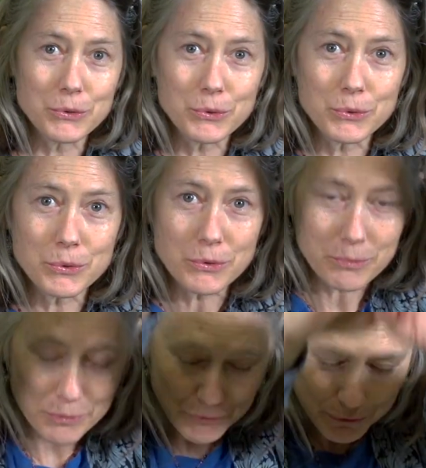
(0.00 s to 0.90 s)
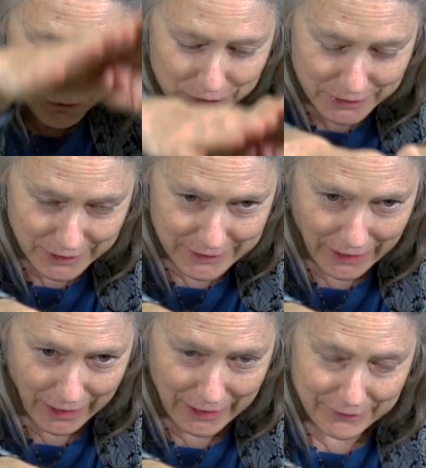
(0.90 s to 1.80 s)
Cool pools to
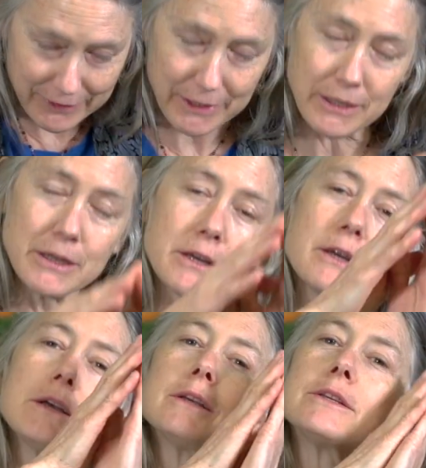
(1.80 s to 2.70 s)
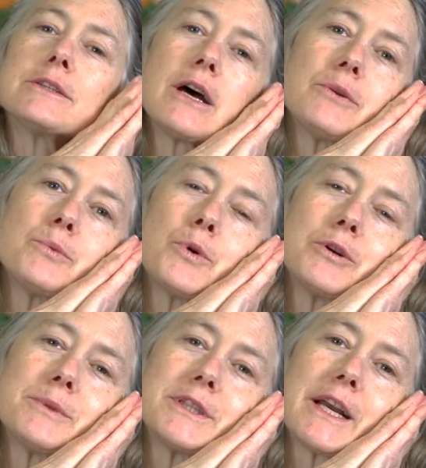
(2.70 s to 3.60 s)
dive in,
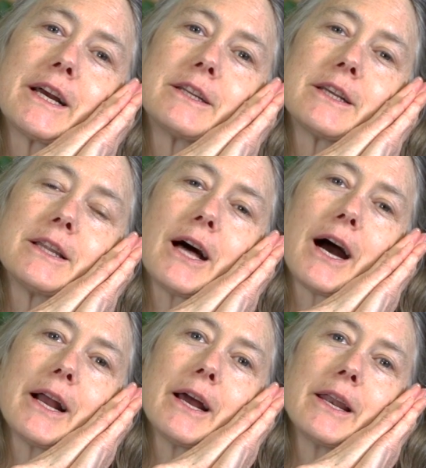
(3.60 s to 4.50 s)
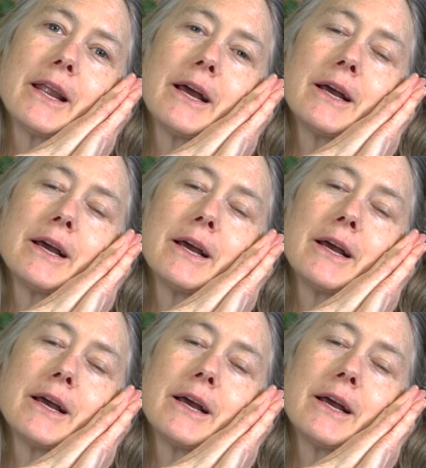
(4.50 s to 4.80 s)
sun-warm sand to lie in,